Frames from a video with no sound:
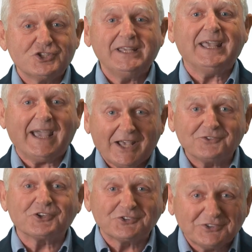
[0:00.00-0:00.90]
she
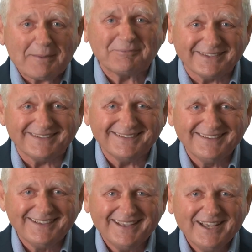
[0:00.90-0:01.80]
has accepted.
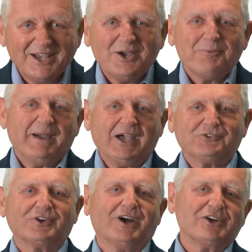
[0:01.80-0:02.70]

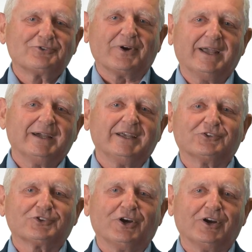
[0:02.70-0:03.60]
Pastor Andrea
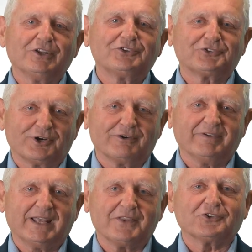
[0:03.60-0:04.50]
is currently
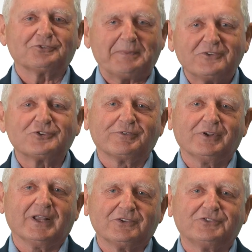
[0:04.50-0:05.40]
serving at the
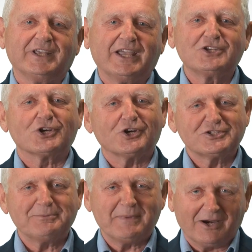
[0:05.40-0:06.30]
Spencerville SDA
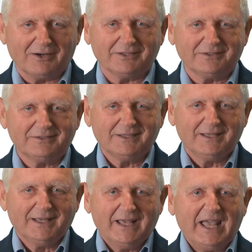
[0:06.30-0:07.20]
Church in Maryland
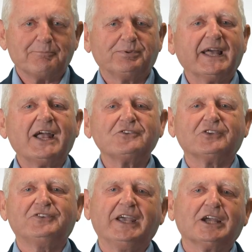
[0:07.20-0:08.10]
and plans
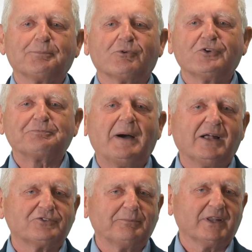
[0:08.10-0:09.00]
to take up her
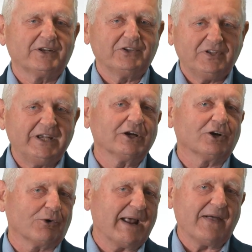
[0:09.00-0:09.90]
responsibilities here
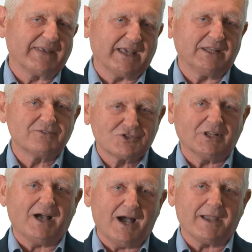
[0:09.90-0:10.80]
around the end of
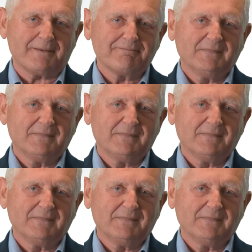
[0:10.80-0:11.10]
July.